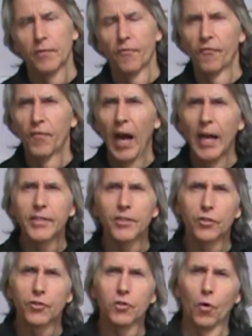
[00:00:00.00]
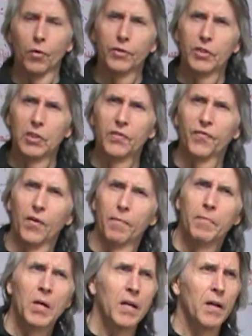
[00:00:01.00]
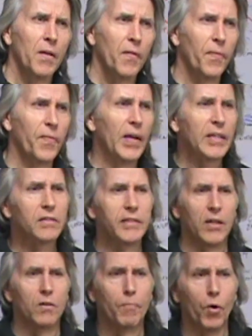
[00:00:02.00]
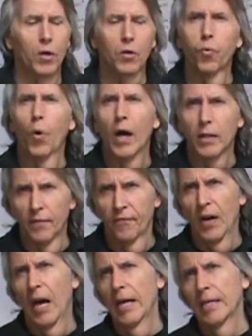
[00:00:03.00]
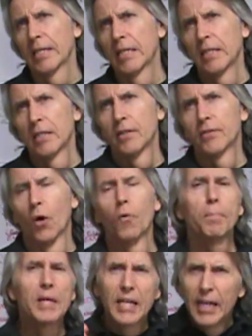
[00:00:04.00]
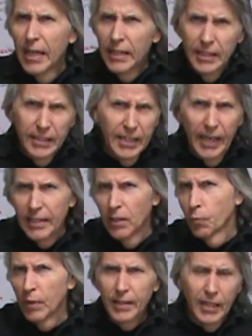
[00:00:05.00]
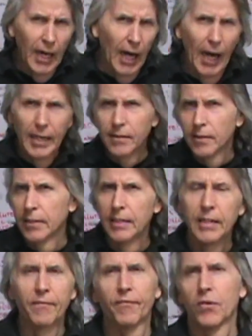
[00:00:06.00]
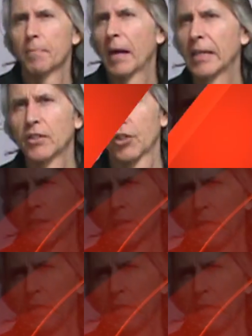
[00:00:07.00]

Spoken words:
Find your sources from things that are more qualified. Don't be inundated with constant information.